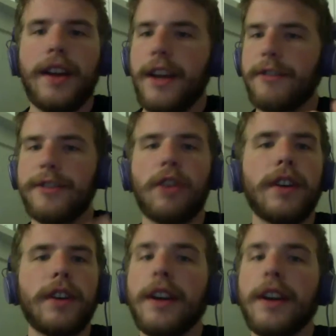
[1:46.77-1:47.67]
It was
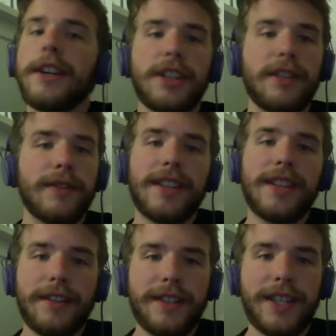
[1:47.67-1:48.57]
over. She even said
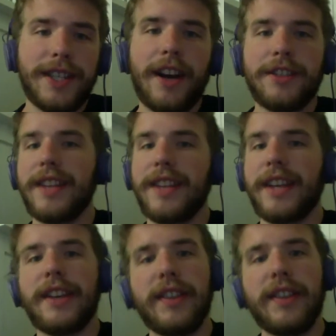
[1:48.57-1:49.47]
in her DR, she's
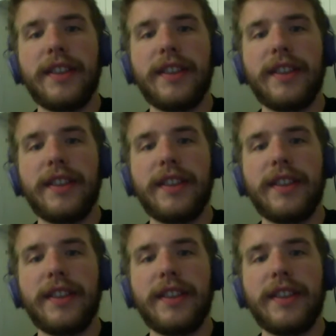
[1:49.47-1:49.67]
like, "You think